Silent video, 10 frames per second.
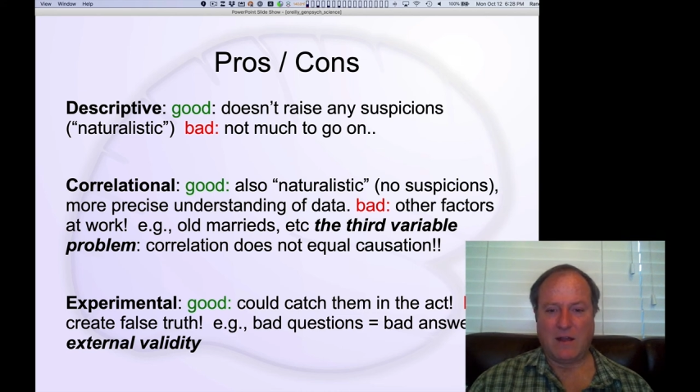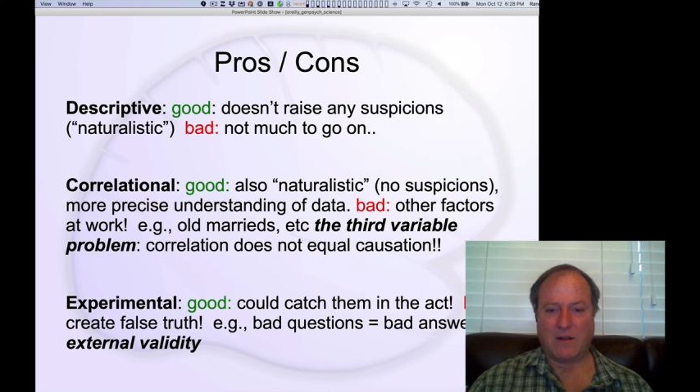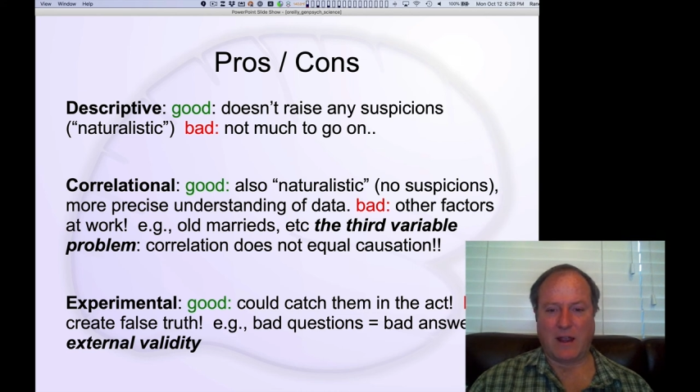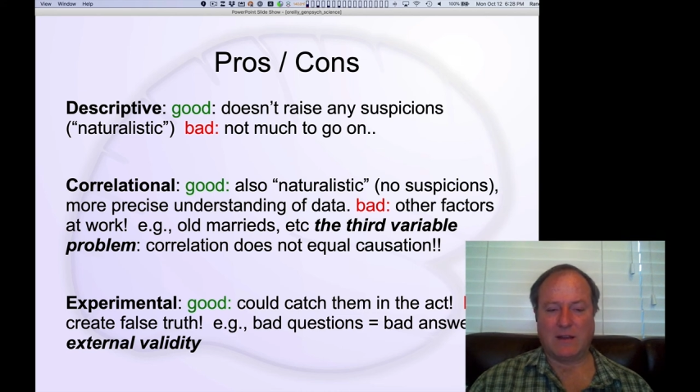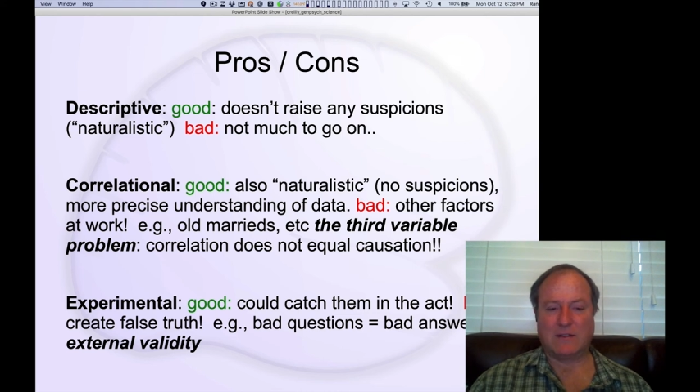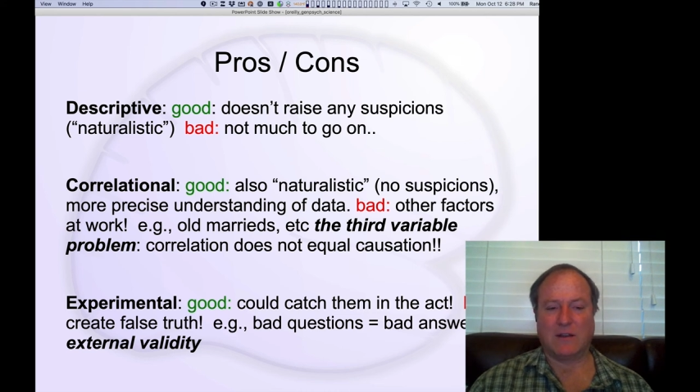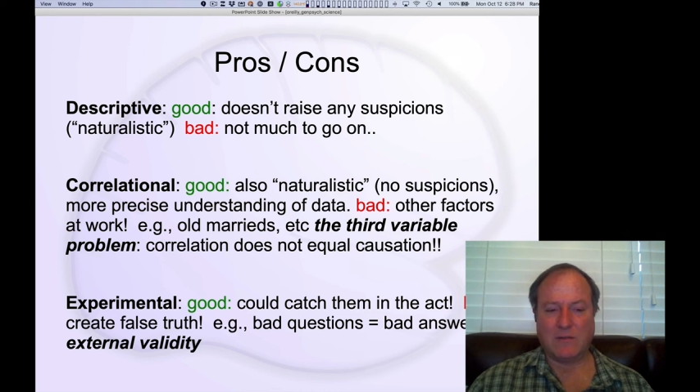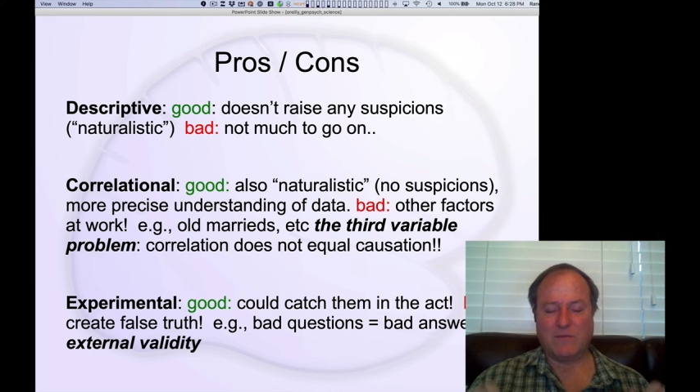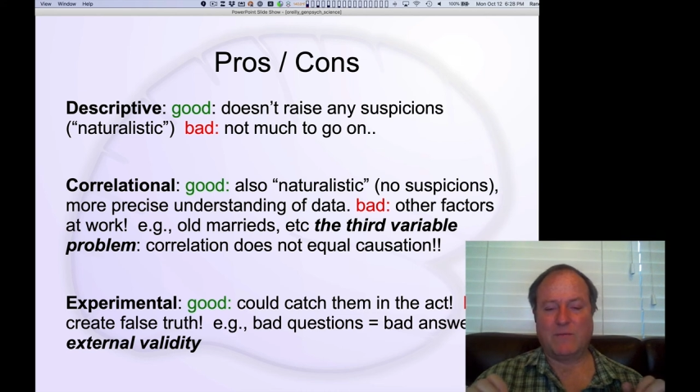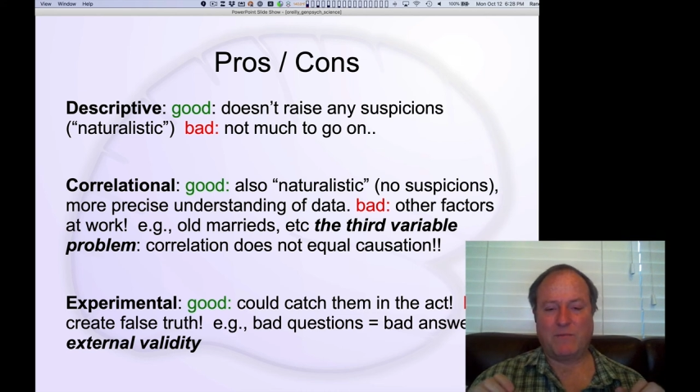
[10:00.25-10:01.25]
Okay,
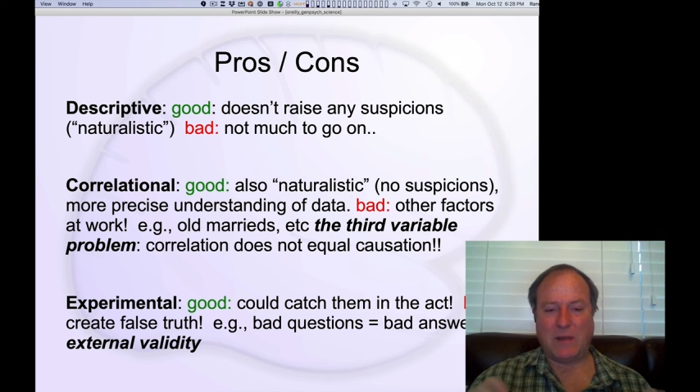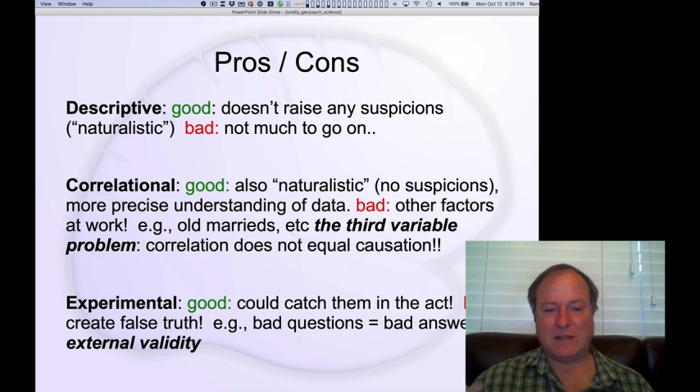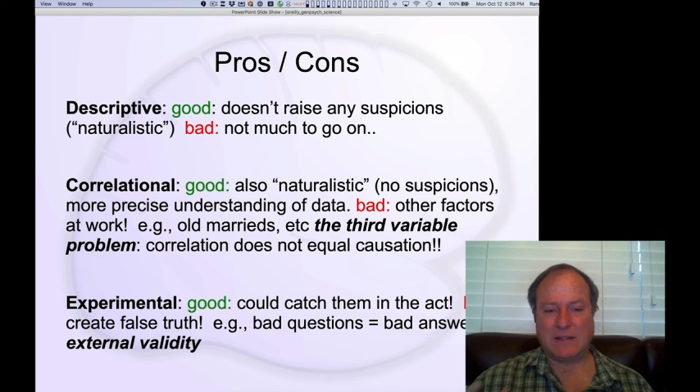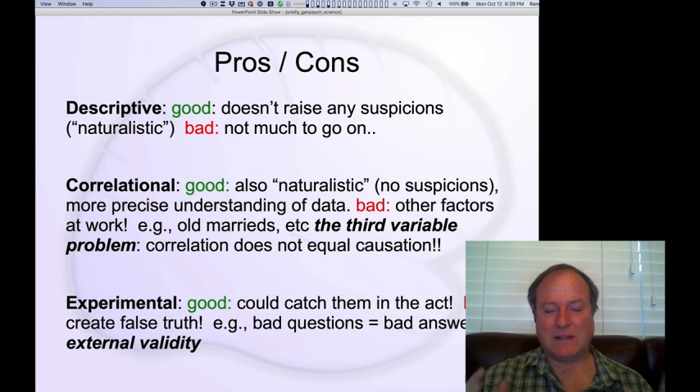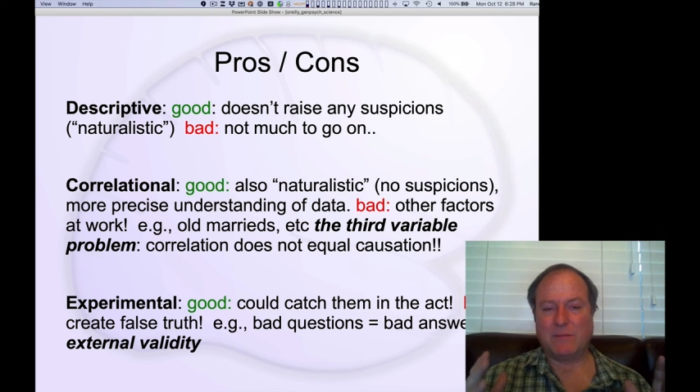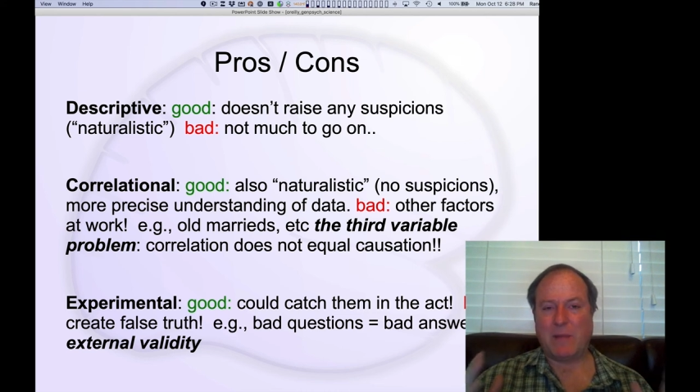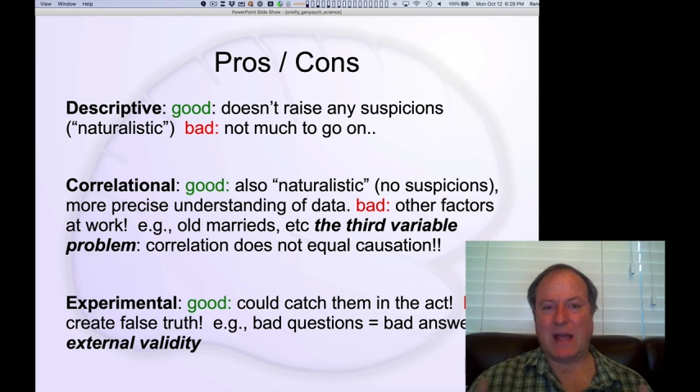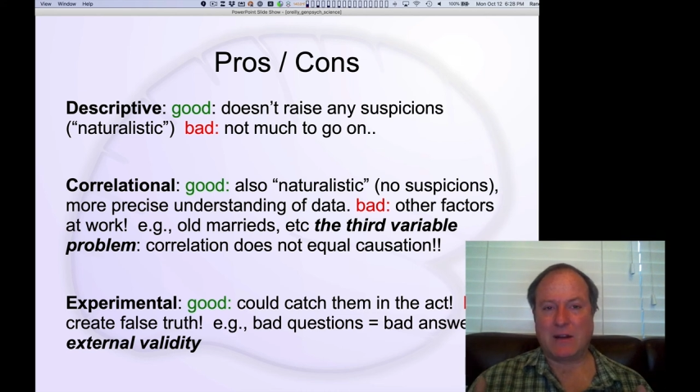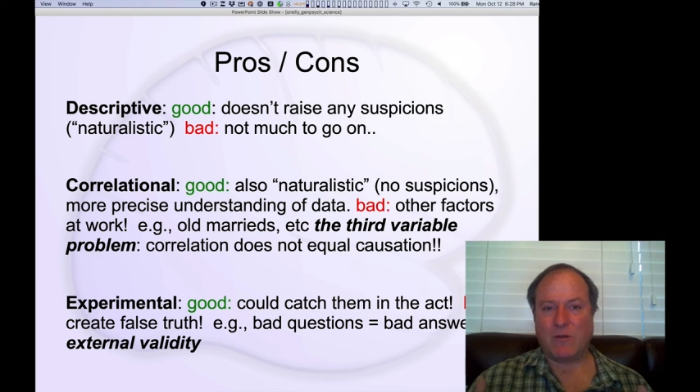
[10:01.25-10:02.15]
so basically, bad